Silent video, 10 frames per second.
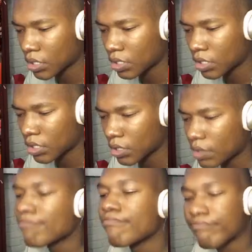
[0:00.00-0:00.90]
bit
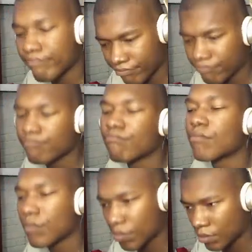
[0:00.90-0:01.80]
better, and then we'd
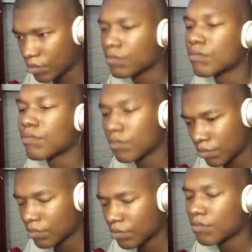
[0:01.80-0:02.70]
really be cooking. But
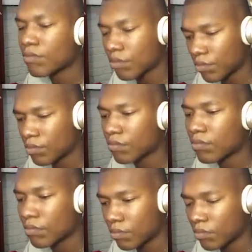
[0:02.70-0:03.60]
as of right now, the pursuit
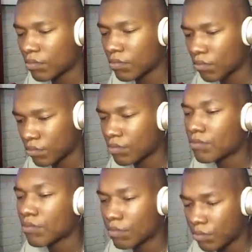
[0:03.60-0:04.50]
angles at times are really